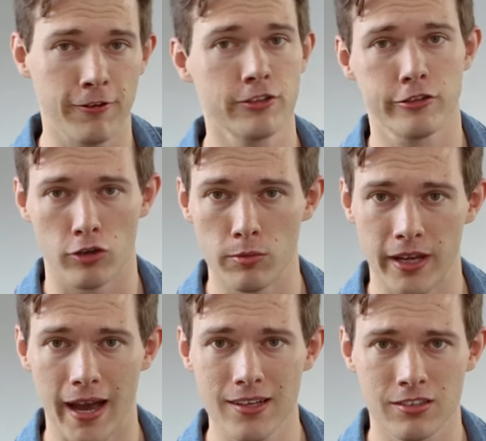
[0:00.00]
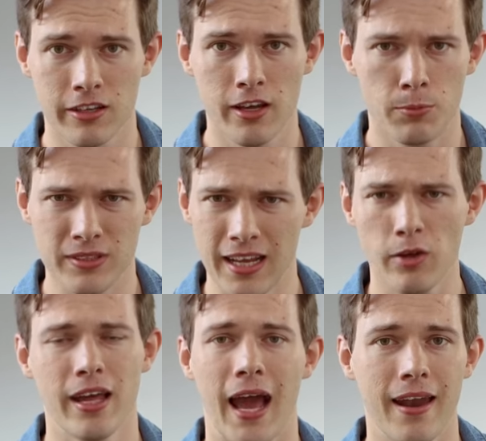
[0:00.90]
first Chromecast, but
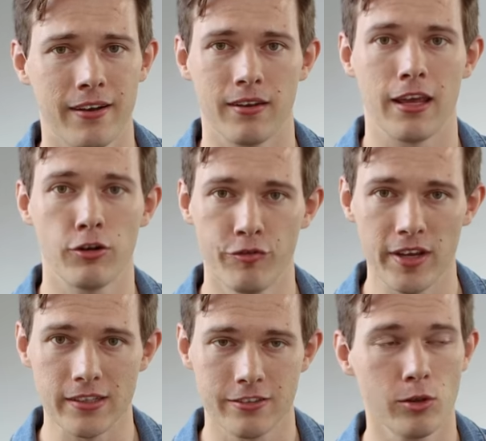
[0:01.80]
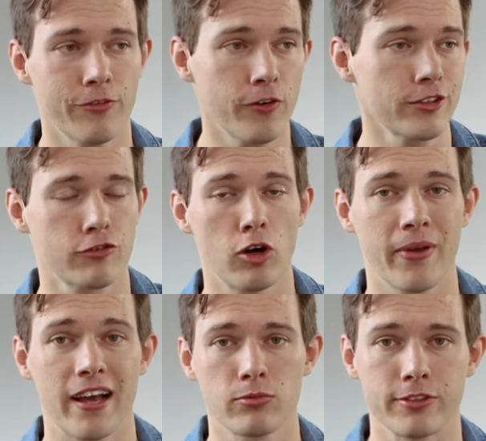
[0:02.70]
now they added an interface. So the first
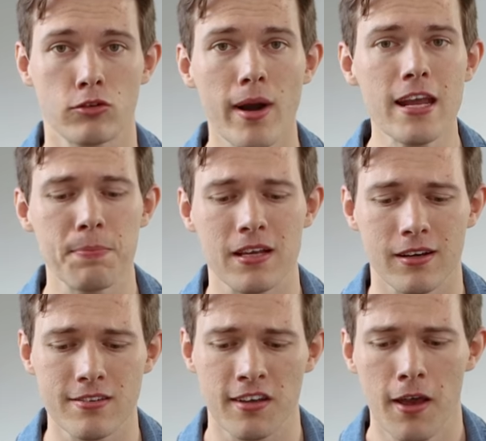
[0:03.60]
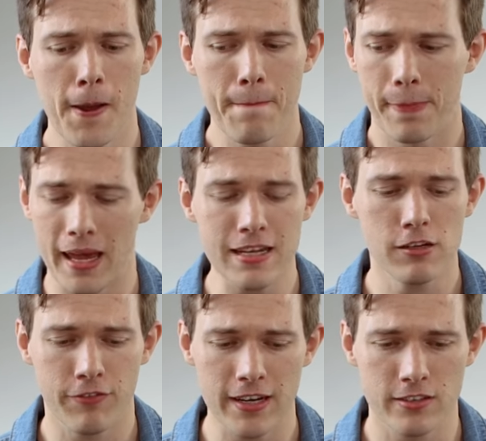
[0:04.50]
Chromecast was great because any
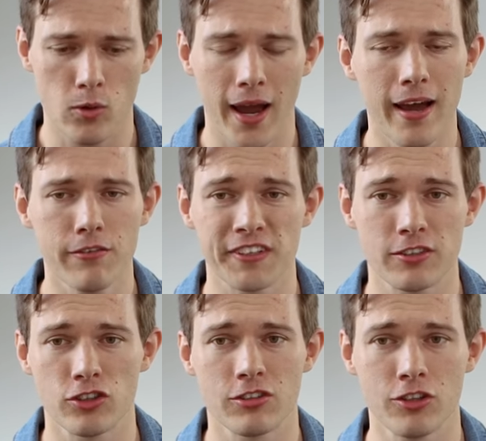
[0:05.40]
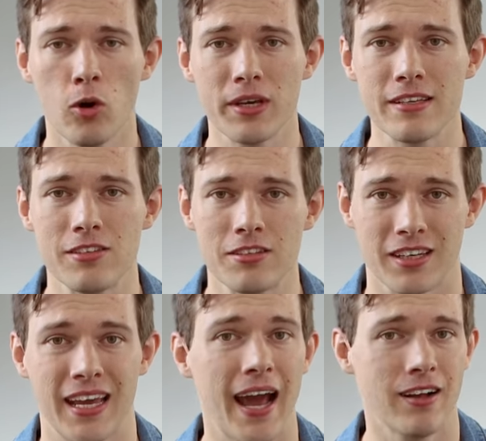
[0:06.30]
device you have, it's just so easy
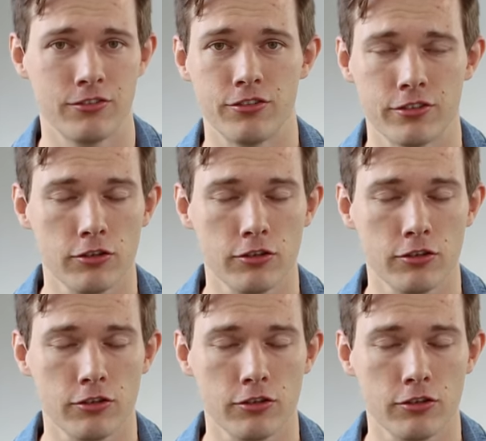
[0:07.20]
to cast your